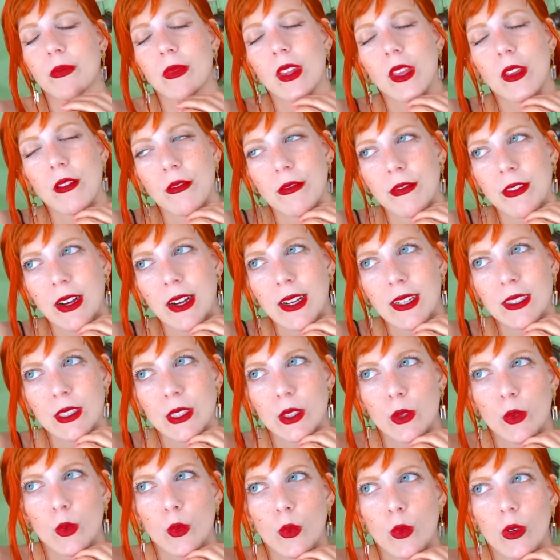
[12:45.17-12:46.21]
In
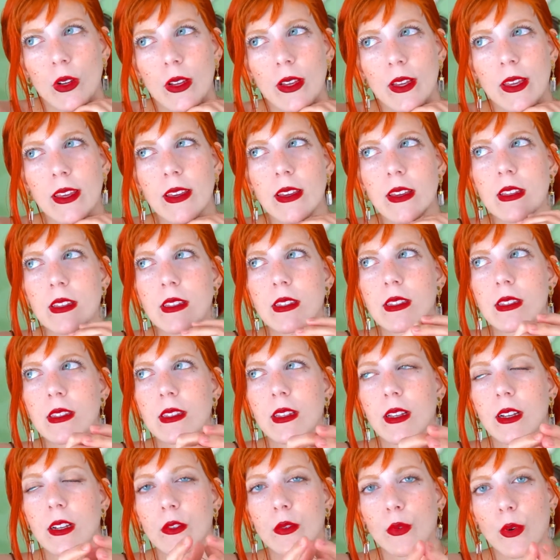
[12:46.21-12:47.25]
fact, his
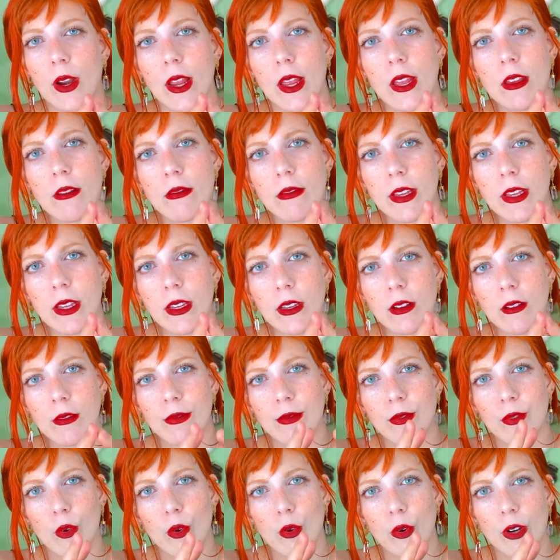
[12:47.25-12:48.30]
craving
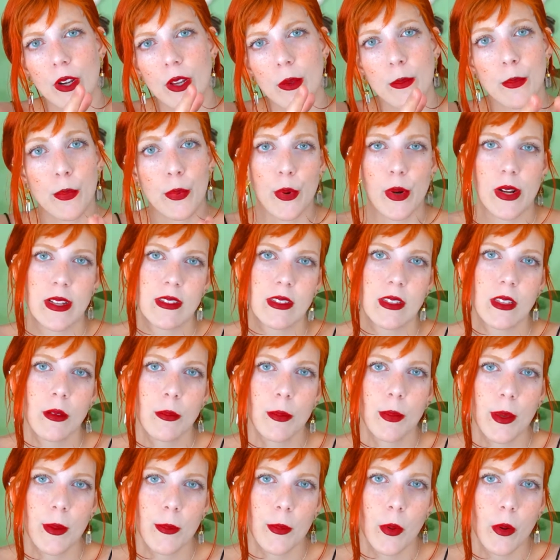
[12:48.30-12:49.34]
for impressing
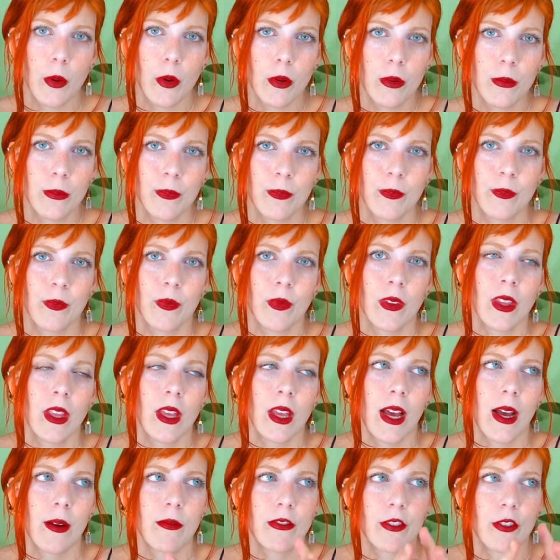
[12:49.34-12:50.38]
people
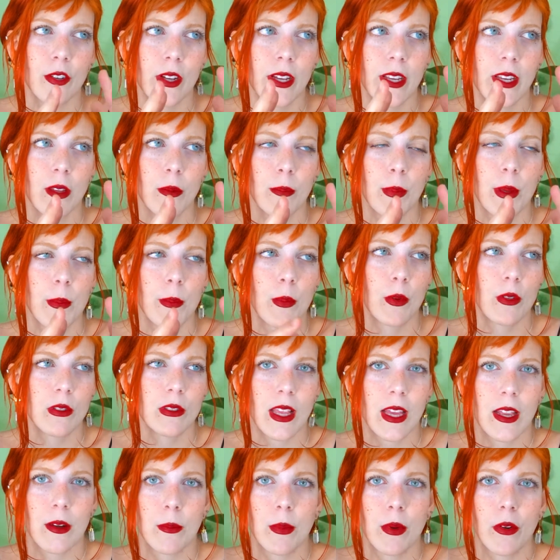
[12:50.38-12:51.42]
and for getting people's
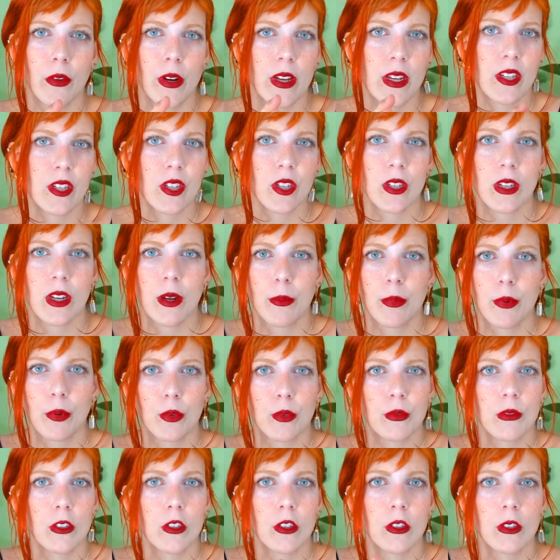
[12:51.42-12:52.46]
admiration,
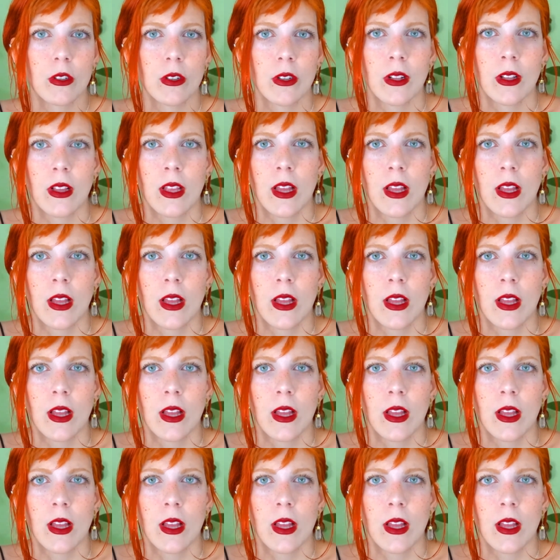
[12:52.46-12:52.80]
approval,